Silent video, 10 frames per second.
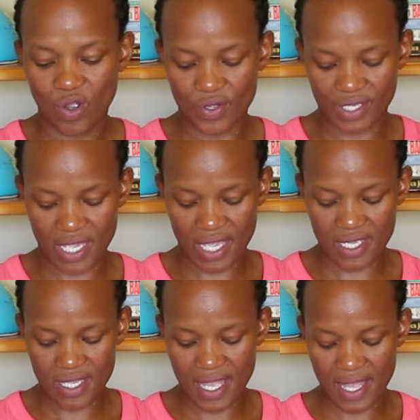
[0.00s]

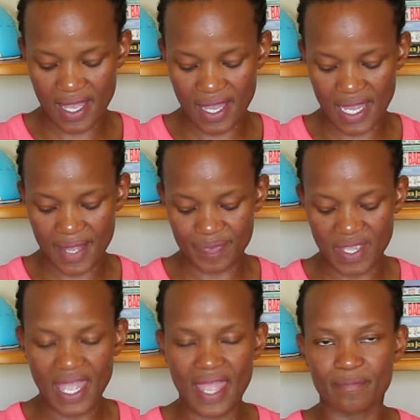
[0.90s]
Okay, they are
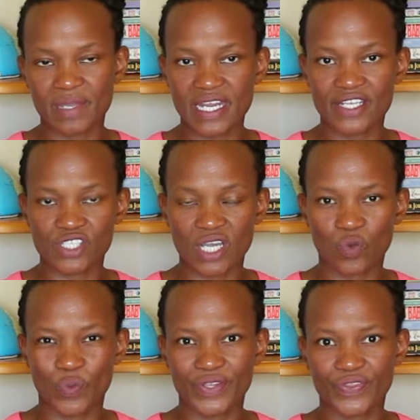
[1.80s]
a manager
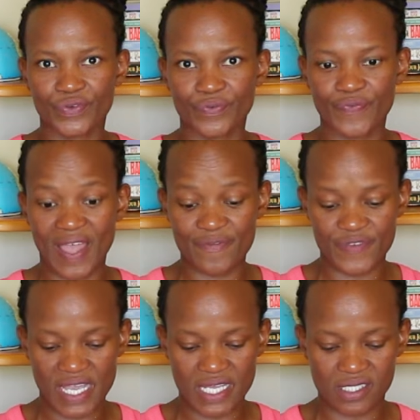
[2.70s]
with 5
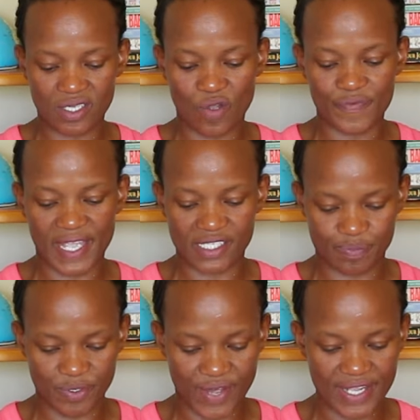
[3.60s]
years of
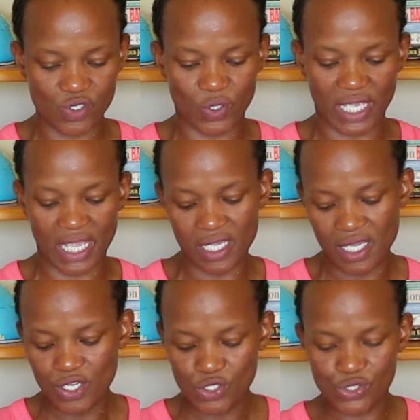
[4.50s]
experience. Okay,
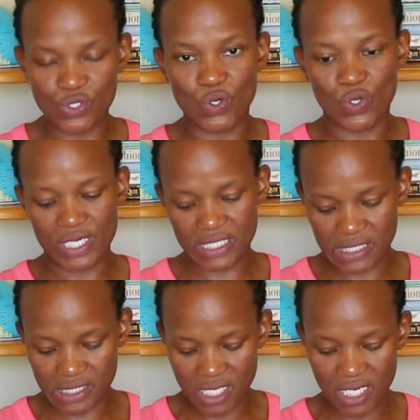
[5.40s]
so
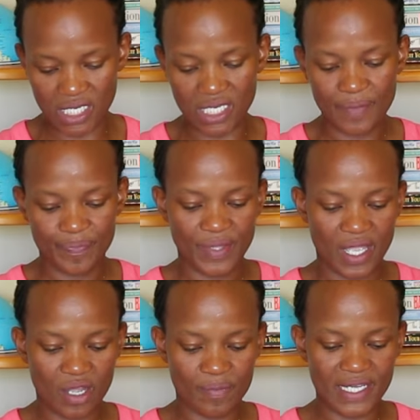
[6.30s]
let's see
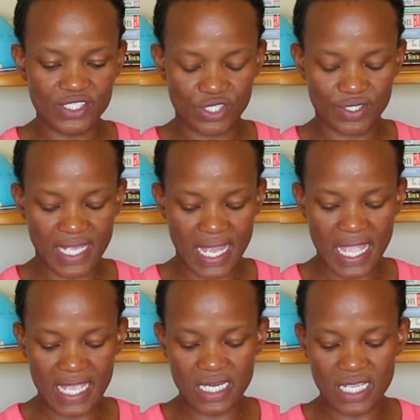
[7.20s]
how much they are
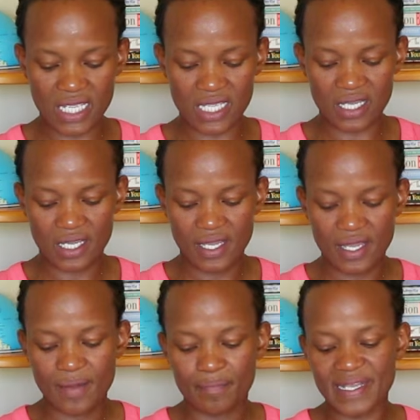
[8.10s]
earning.
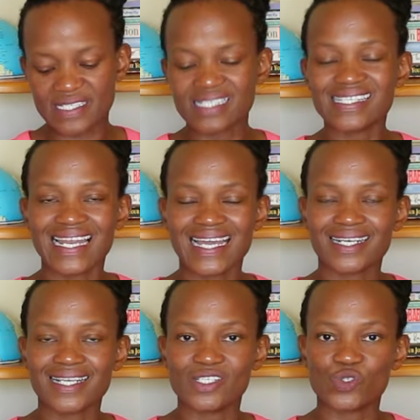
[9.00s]
Basic
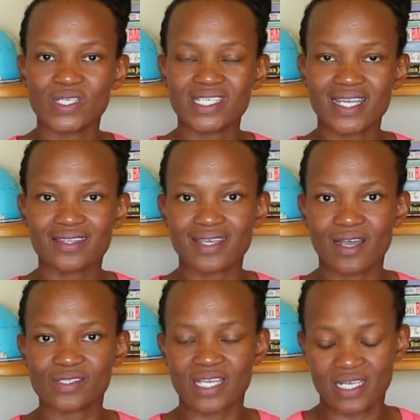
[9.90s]
salary is
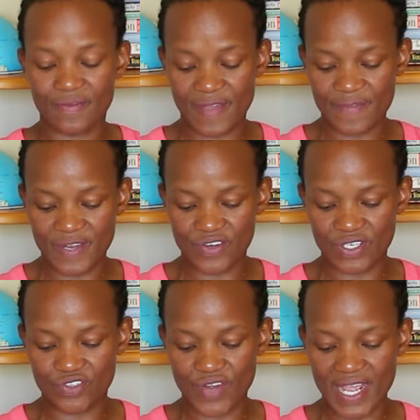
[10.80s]

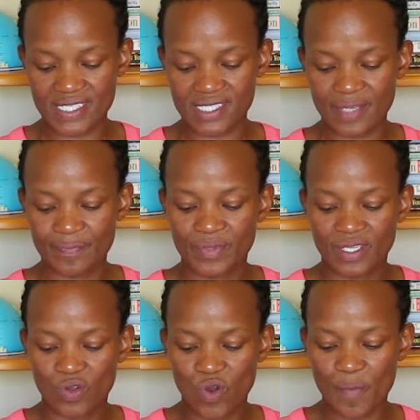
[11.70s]
28,500 rands.
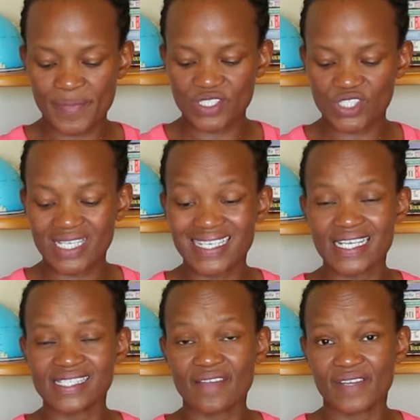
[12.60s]

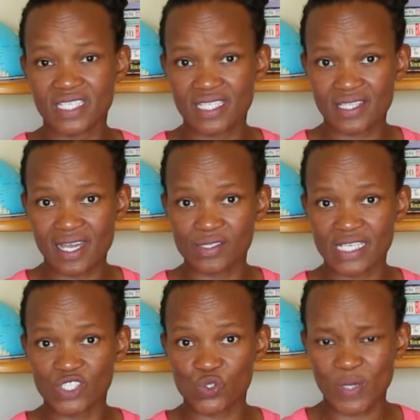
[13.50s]
Commission
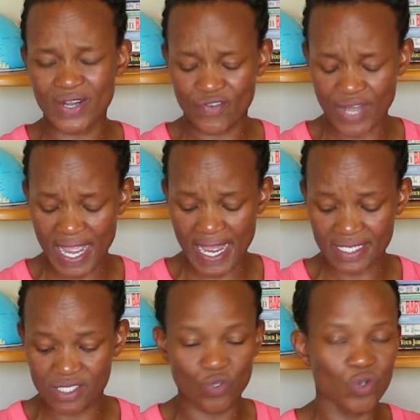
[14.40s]

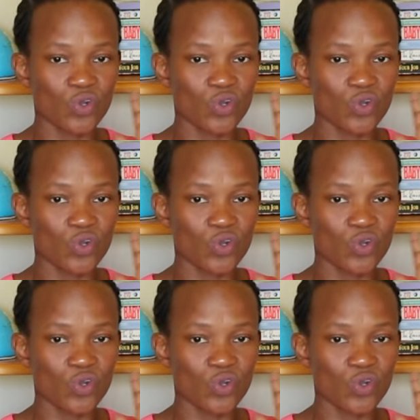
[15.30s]
17,200.